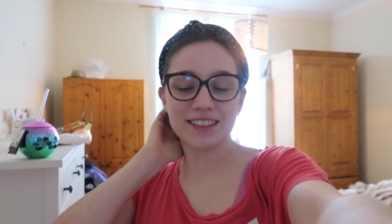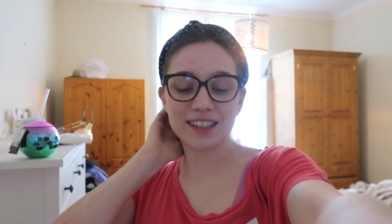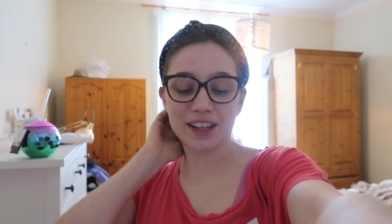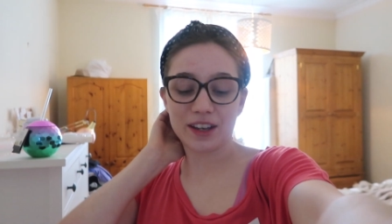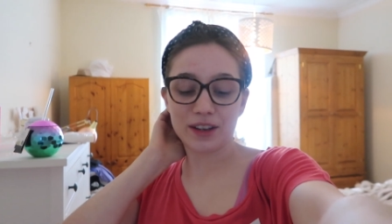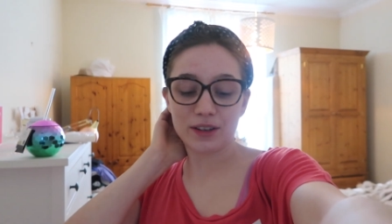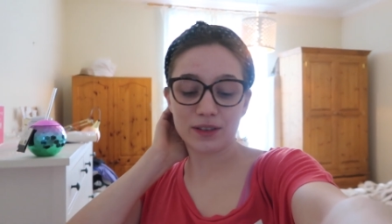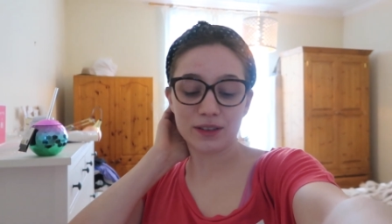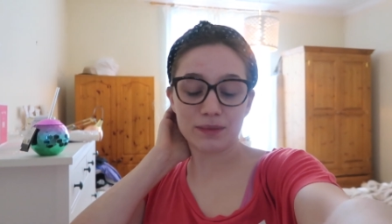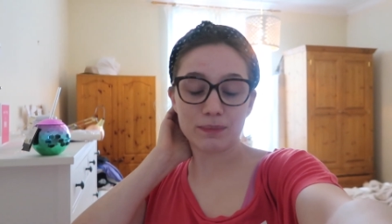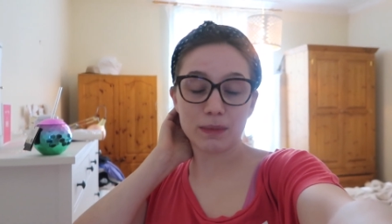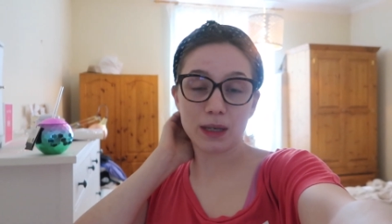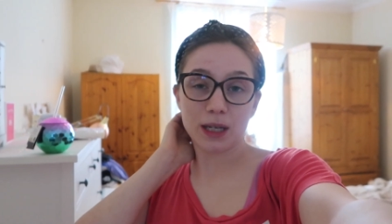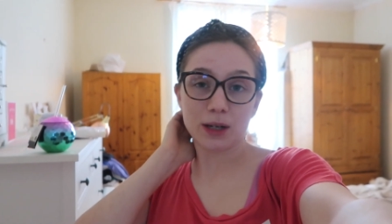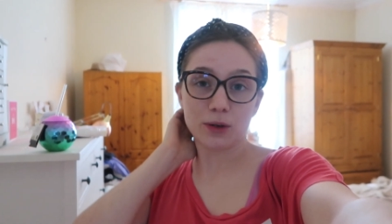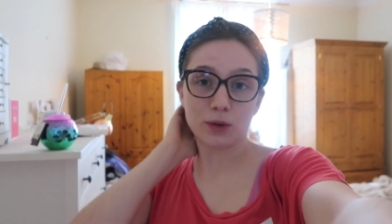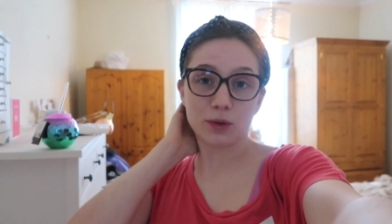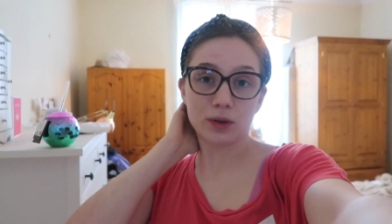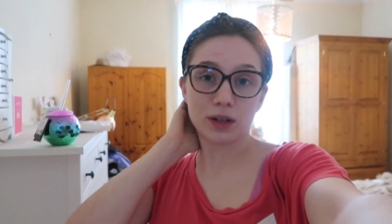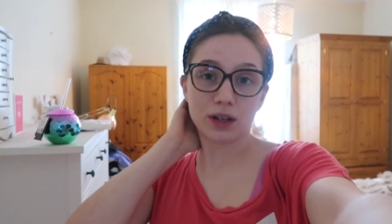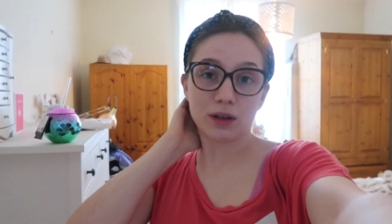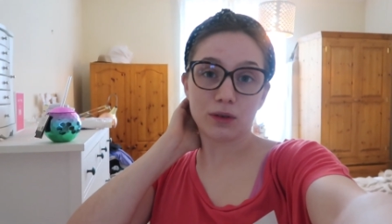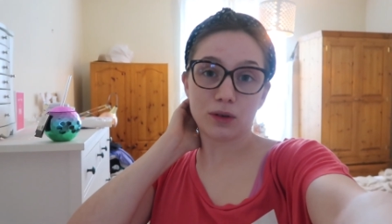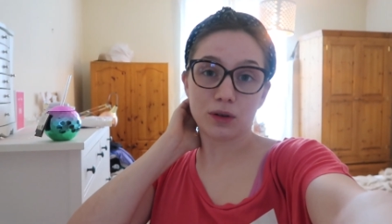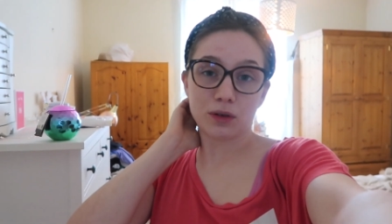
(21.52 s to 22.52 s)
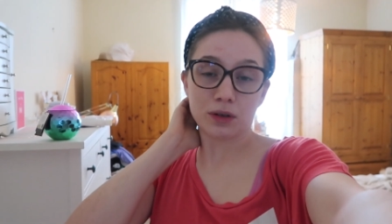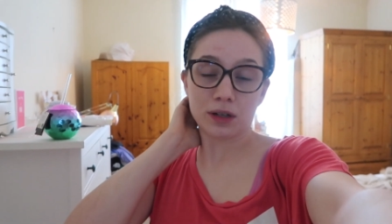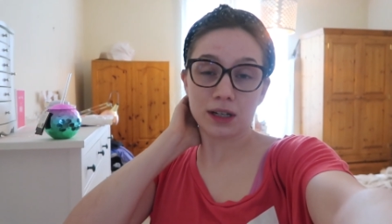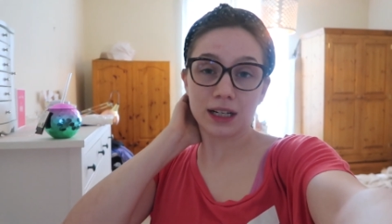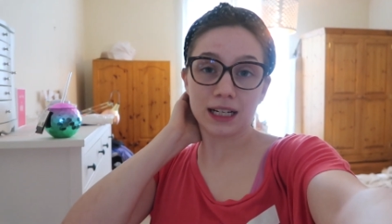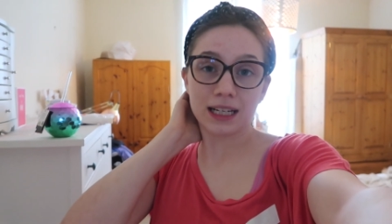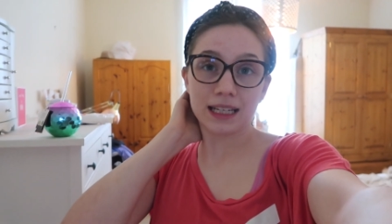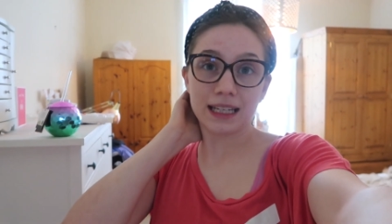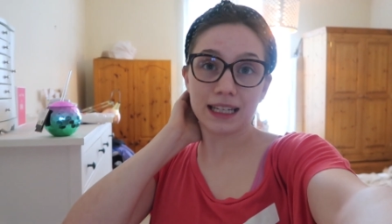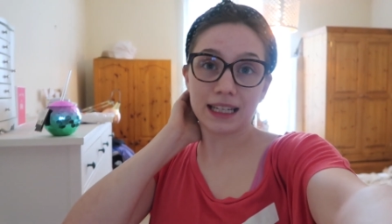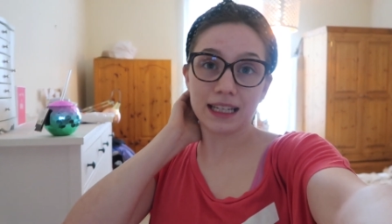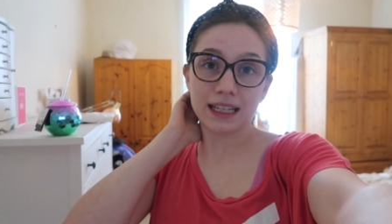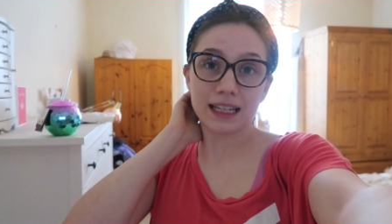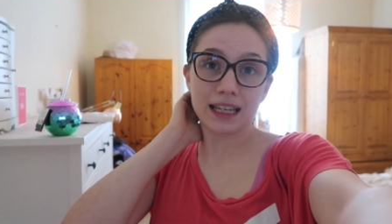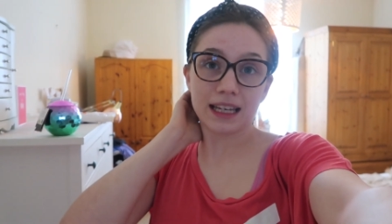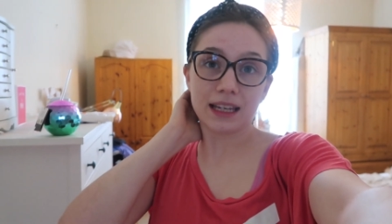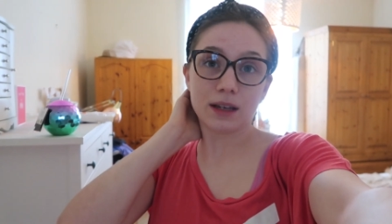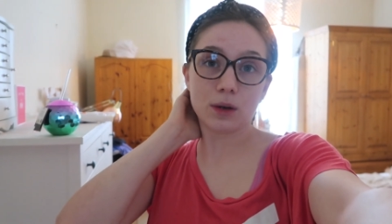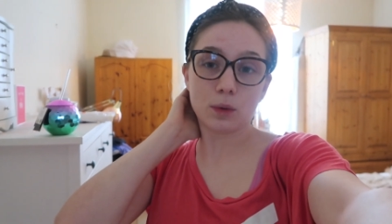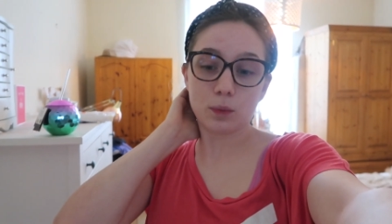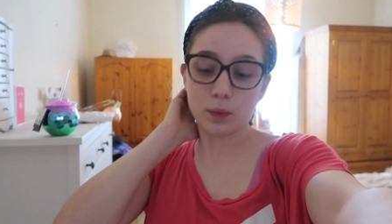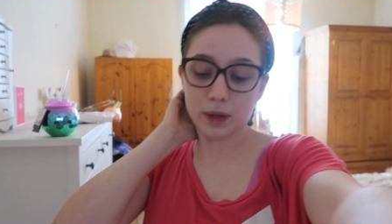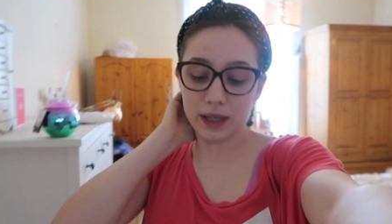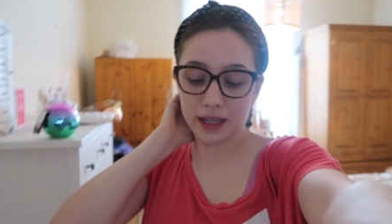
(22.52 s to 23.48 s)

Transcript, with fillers: So me and Courtney are on cleaning.